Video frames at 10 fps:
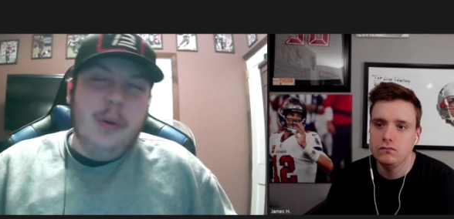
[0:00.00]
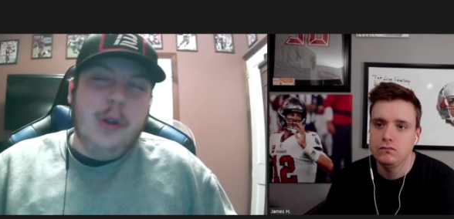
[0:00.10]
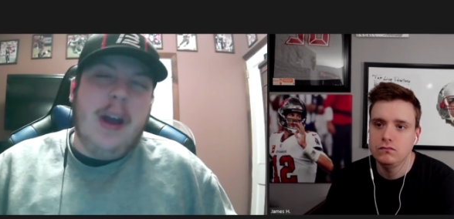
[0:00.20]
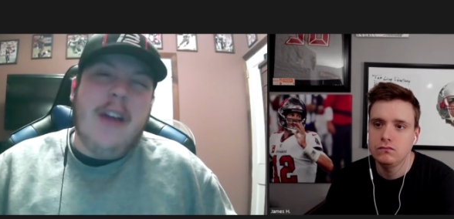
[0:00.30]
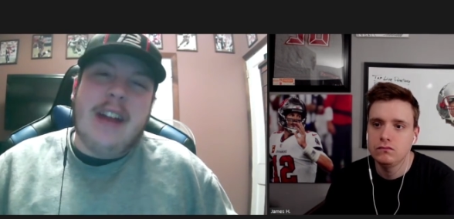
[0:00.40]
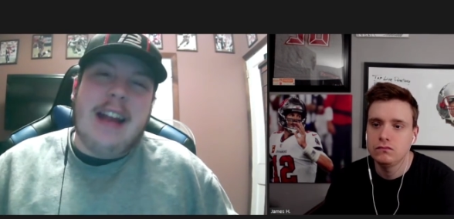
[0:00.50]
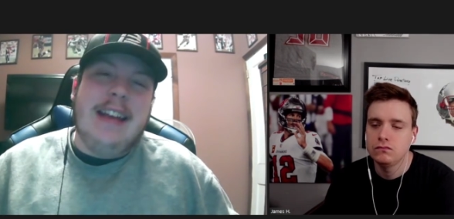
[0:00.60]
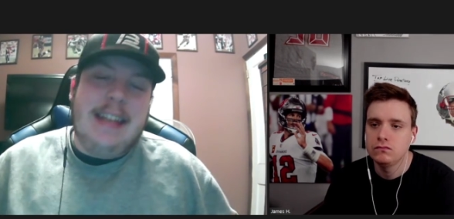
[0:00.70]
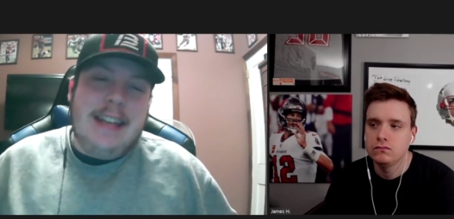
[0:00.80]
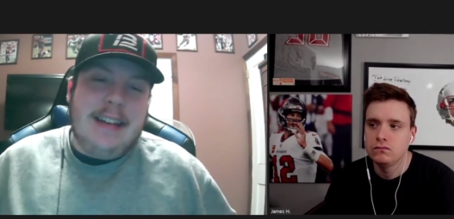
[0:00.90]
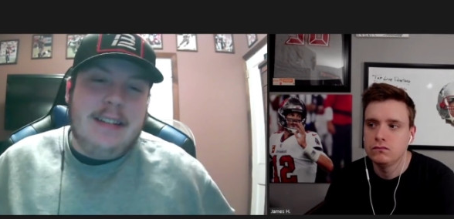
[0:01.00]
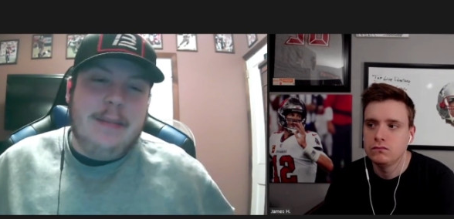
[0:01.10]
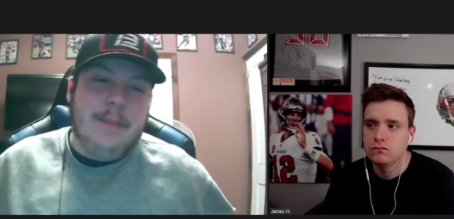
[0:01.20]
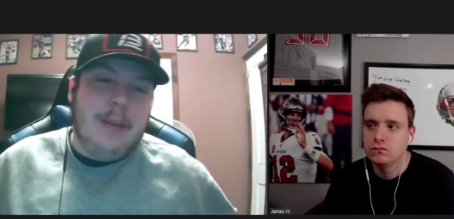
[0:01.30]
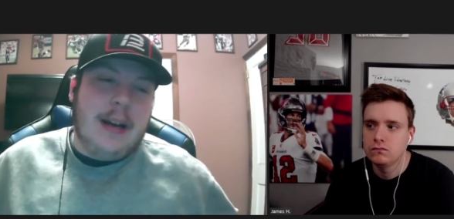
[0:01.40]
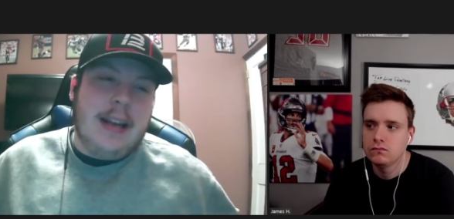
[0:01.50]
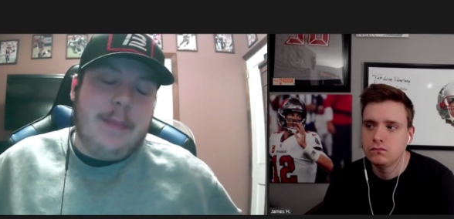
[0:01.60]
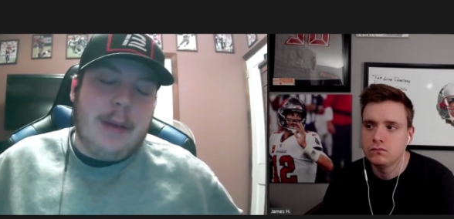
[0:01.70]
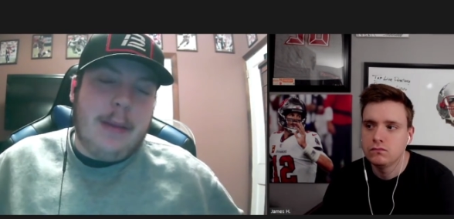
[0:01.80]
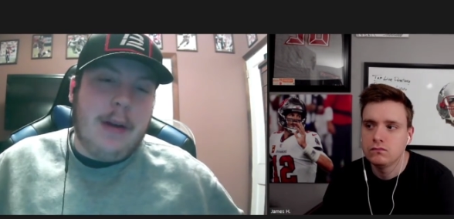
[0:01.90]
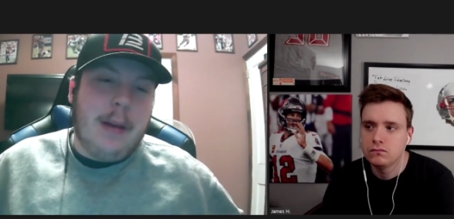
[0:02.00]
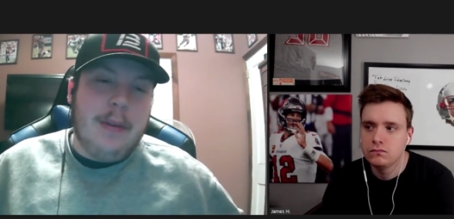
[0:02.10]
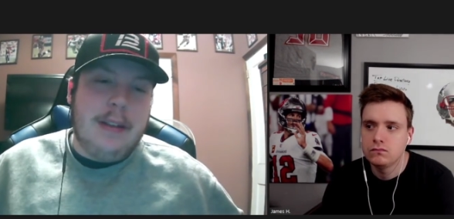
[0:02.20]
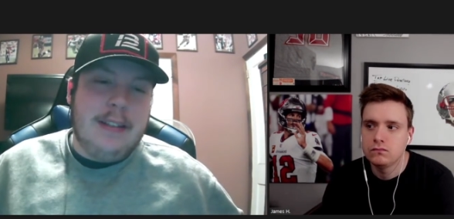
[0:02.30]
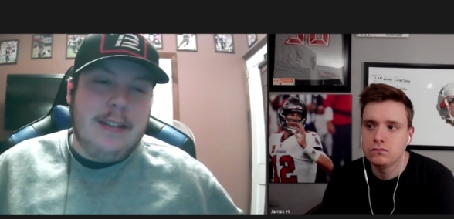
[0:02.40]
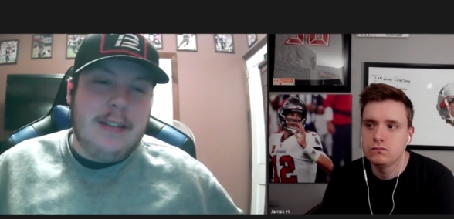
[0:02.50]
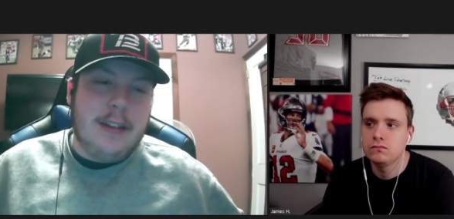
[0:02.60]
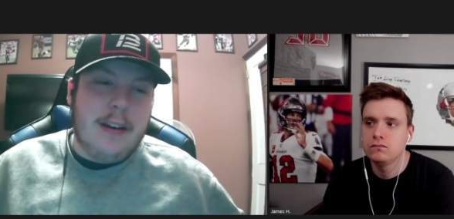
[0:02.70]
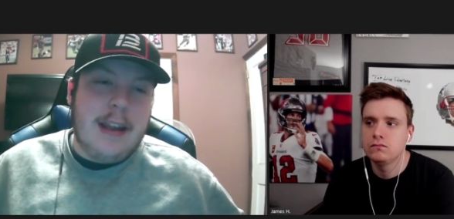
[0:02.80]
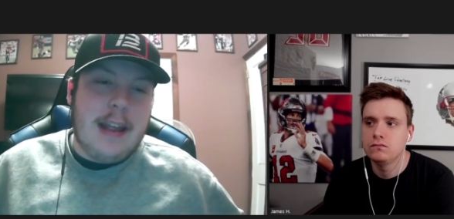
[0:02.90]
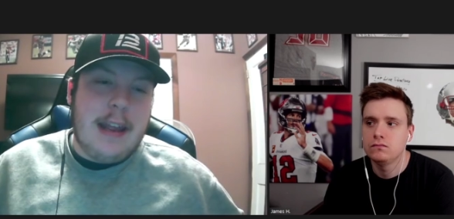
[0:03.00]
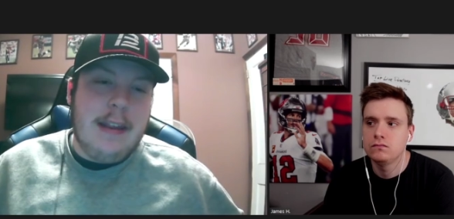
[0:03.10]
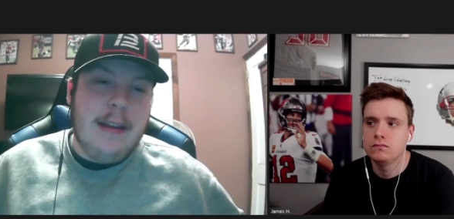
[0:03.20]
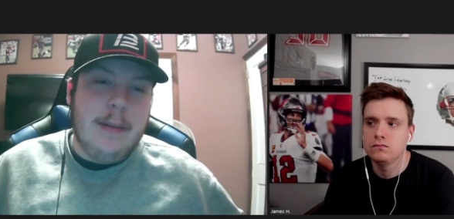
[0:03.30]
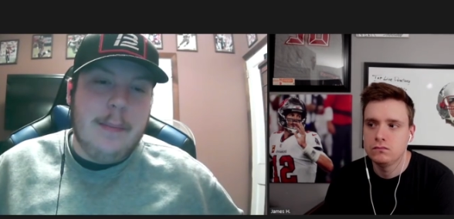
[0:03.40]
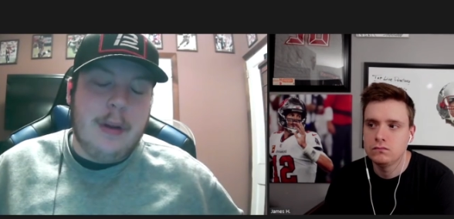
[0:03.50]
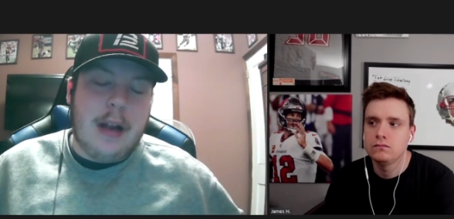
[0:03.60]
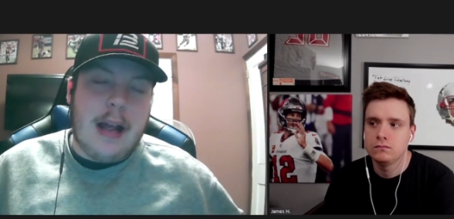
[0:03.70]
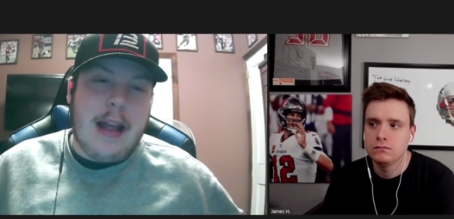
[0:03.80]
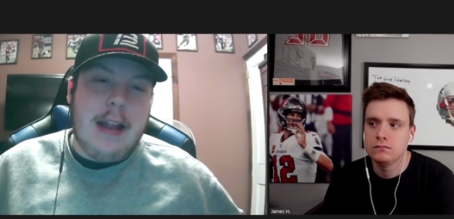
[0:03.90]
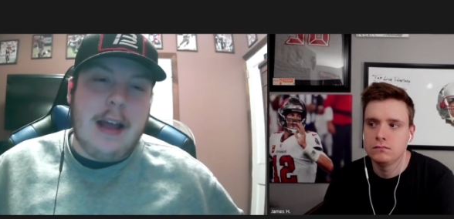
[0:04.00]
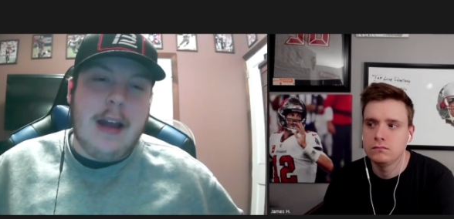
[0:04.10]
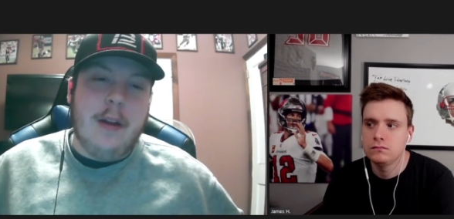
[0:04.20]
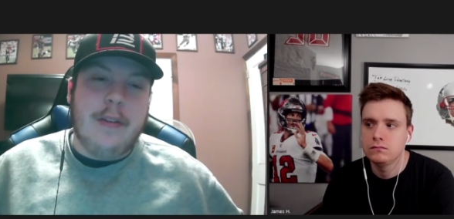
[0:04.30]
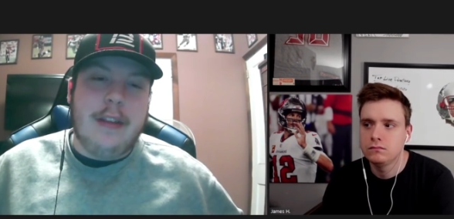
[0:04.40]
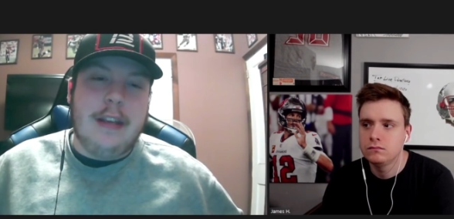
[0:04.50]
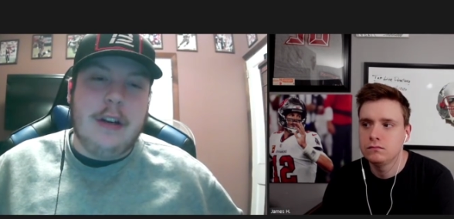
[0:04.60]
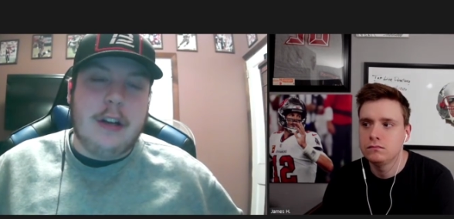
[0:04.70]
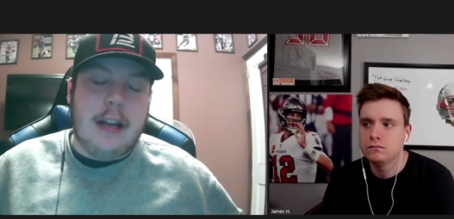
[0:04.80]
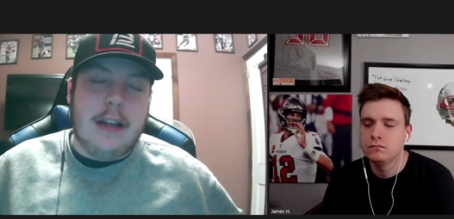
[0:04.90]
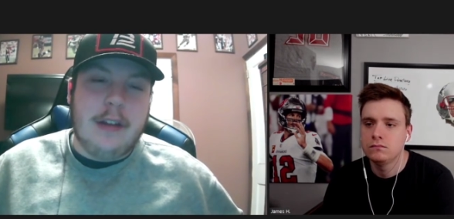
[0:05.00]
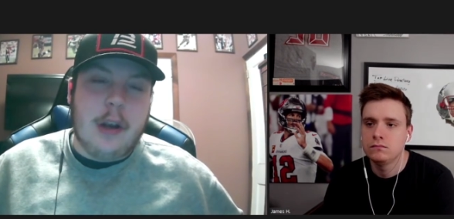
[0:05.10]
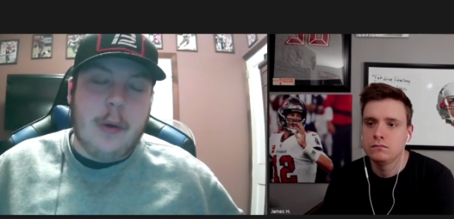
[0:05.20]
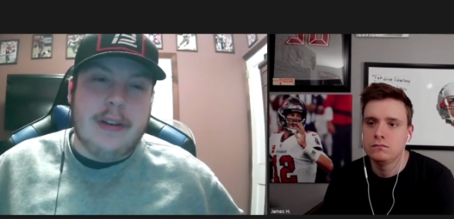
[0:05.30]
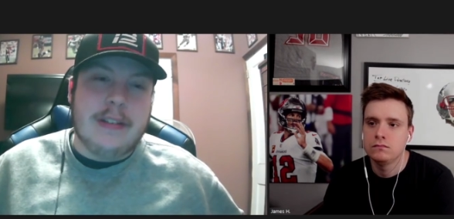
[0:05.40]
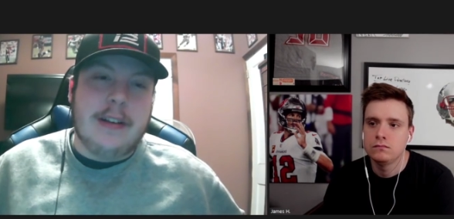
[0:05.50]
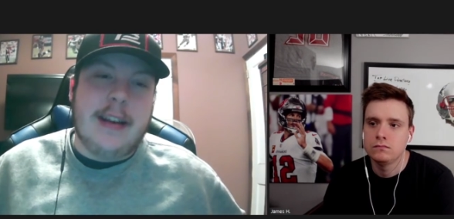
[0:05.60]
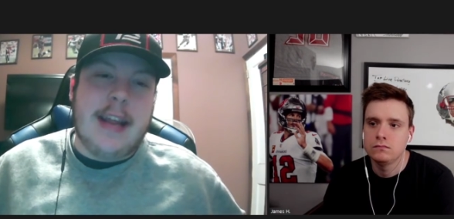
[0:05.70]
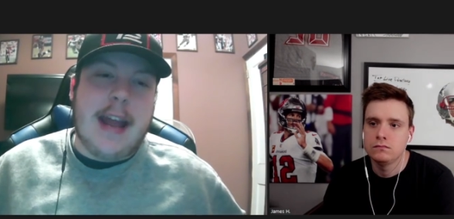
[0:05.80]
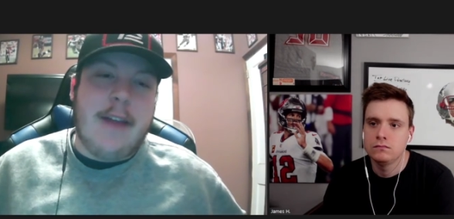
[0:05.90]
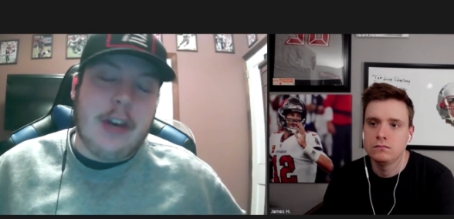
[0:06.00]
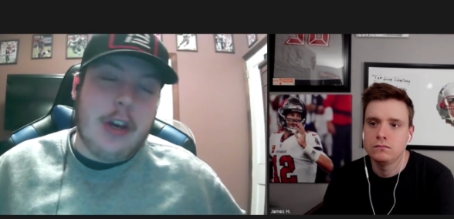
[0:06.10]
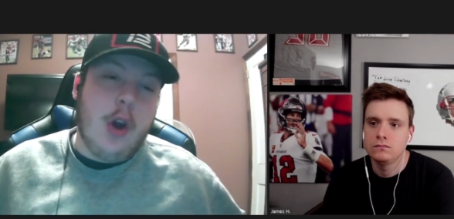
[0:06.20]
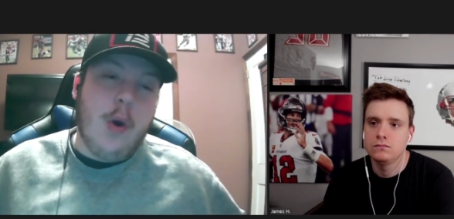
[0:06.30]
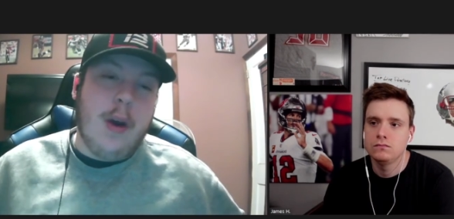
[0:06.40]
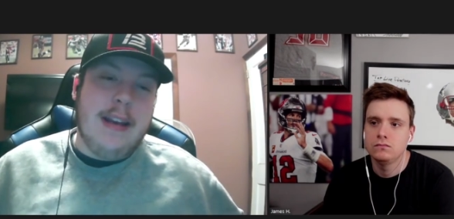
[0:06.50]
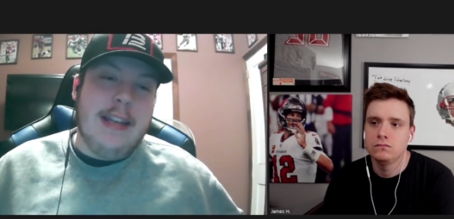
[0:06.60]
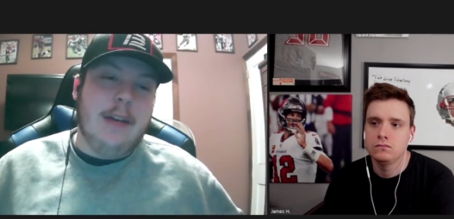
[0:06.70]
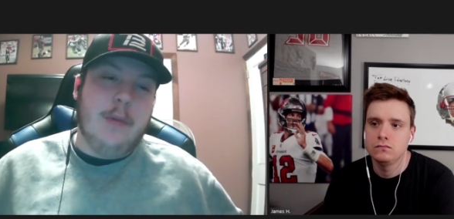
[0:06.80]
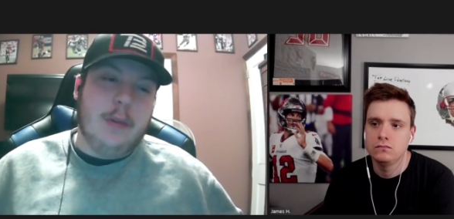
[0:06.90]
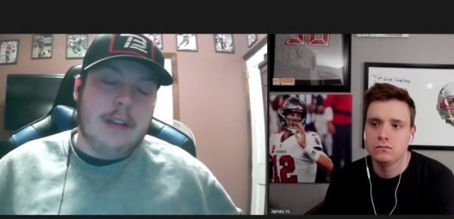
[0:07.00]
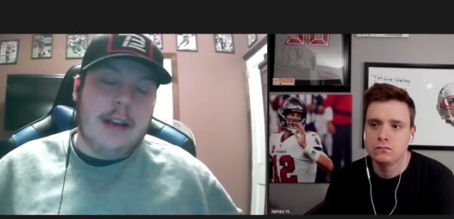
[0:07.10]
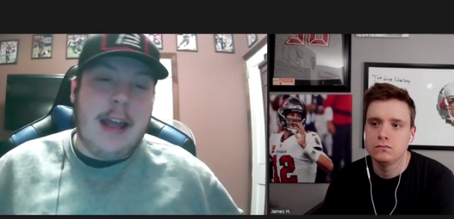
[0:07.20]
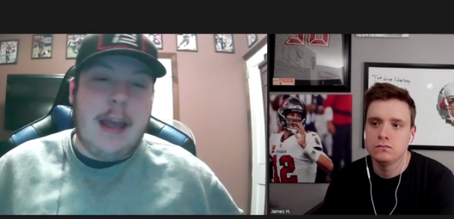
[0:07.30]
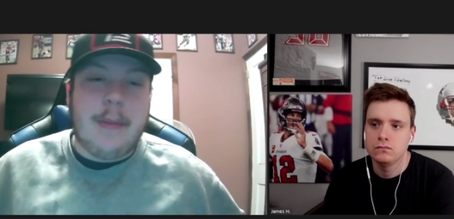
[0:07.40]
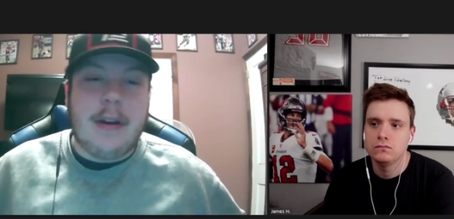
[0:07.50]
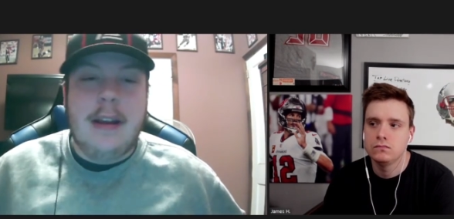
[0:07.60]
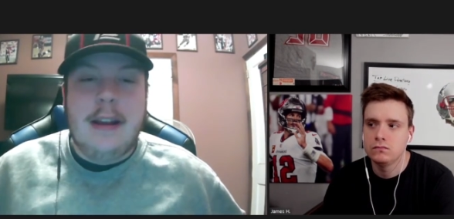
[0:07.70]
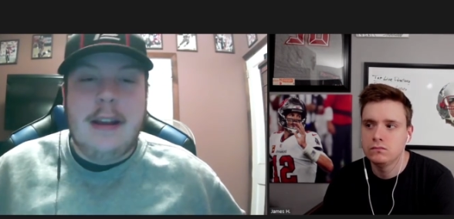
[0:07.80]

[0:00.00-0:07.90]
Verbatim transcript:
Speaker 1: you'll have an idea by probably Sunday but I don't think you're going to go into Sunday having no idea what's going to happen.